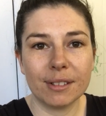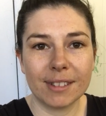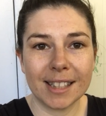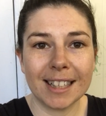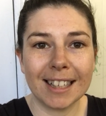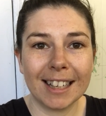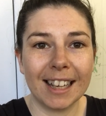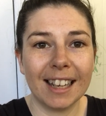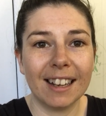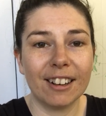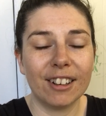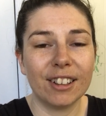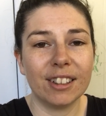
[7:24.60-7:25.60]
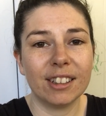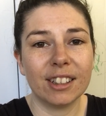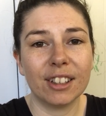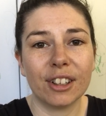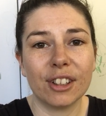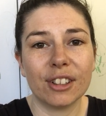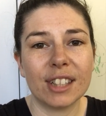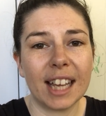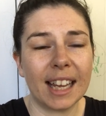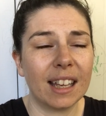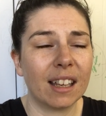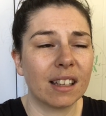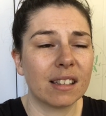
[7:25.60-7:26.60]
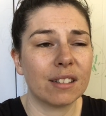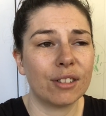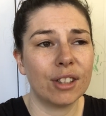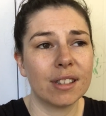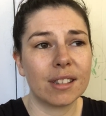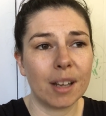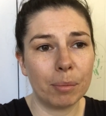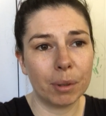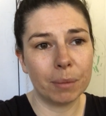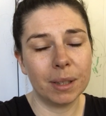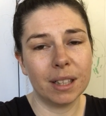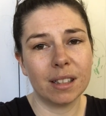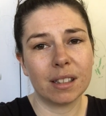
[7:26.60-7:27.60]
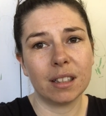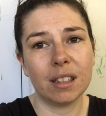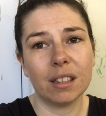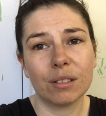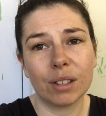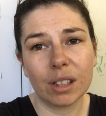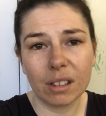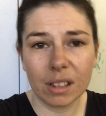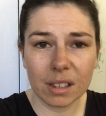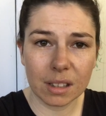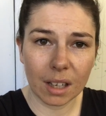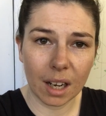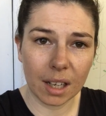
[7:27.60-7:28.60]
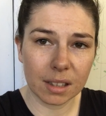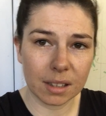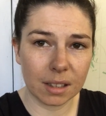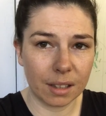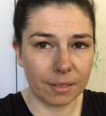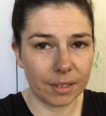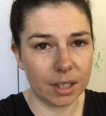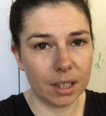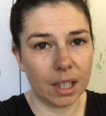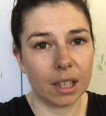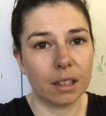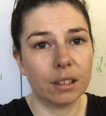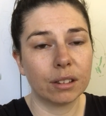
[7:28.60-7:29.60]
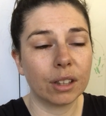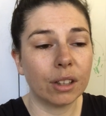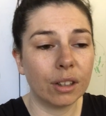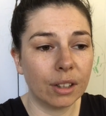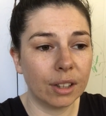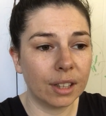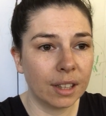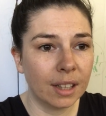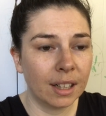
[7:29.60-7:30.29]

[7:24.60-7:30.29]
sitting here and you know you're taking a zillion supplements and you're doing all this diet stuff and you're like, oh god,